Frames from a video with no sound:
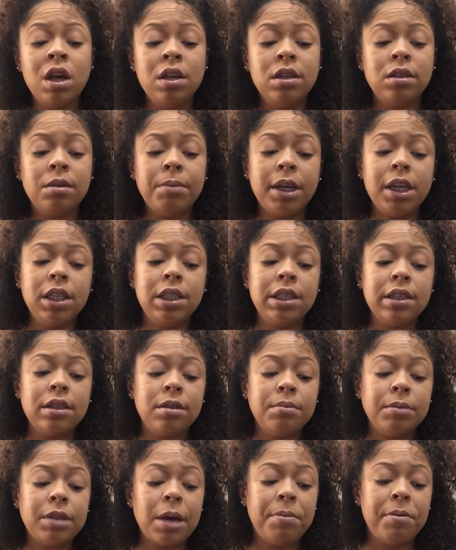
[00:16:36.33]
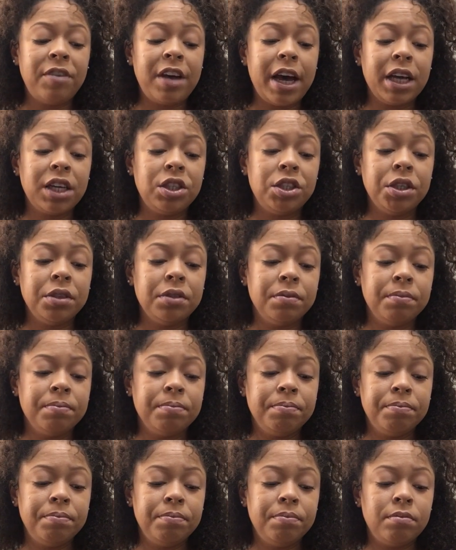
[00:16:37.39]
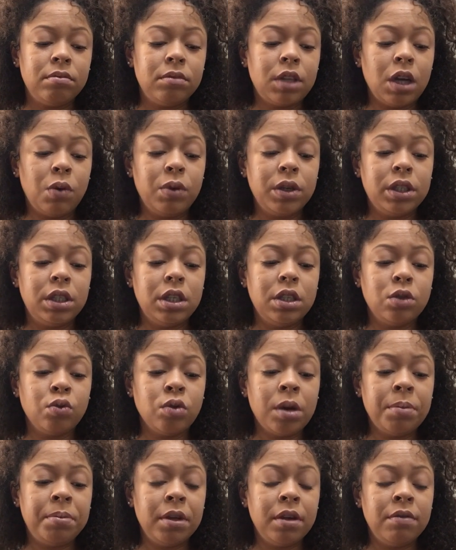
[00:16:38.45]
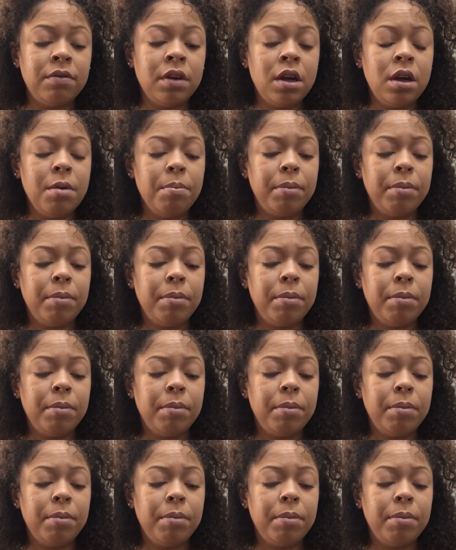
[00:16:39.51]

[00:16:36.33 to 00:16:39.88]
Somebody took some type of action that was disruptive,